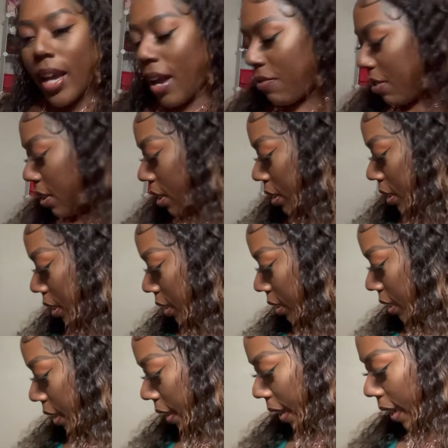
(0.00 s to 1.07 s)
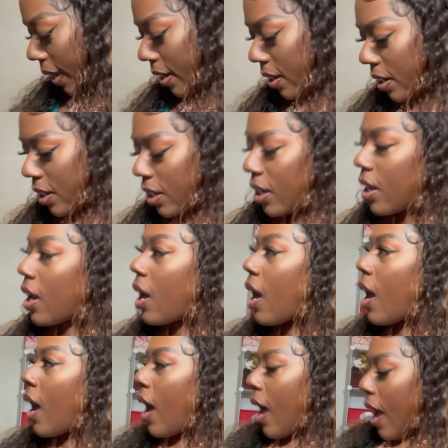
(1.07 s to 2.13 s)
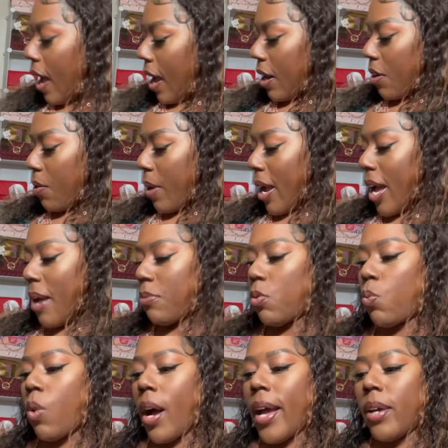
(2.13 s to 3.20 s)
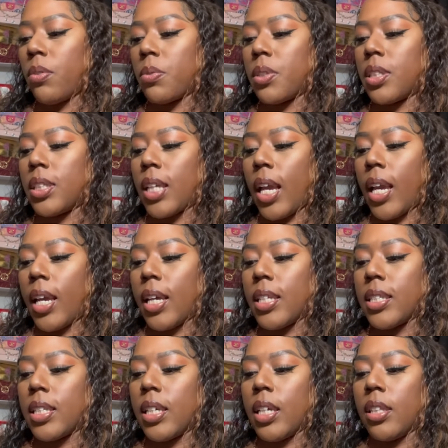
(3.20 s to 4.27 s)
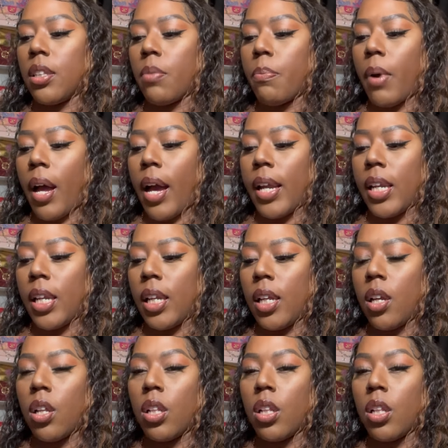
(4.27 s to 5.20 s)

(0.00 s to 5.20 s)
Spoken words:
have anything to that. I grabbed Wild Sands in the body